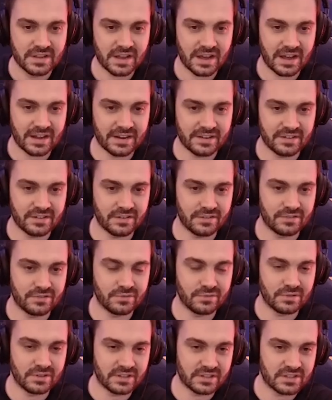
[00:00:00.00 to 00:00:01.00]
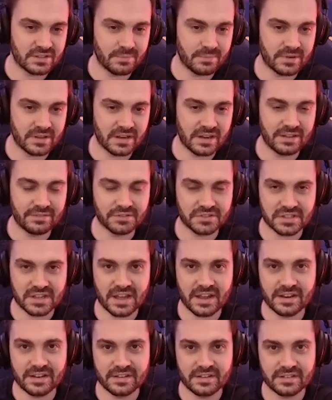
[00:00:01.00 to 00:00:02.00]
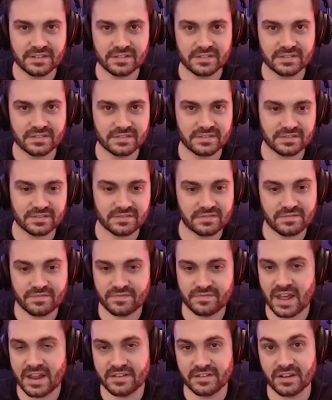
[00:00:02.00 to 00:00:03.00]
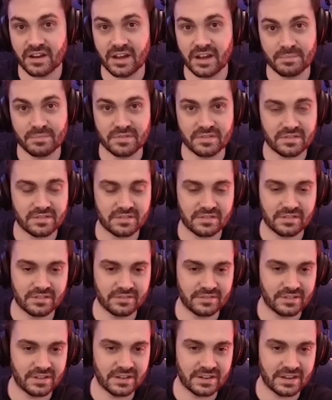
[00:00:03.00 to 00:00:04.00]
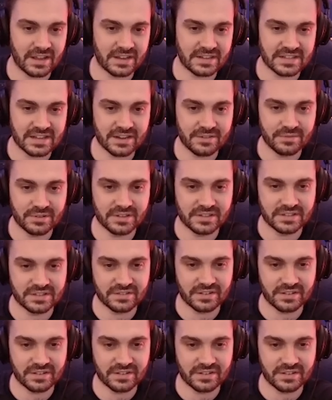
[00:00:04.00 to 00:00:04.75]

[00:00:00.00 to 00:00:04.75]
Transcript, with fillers: and, you know, dueling somebody at level 10, 10 times, you know, and getting 10 wins,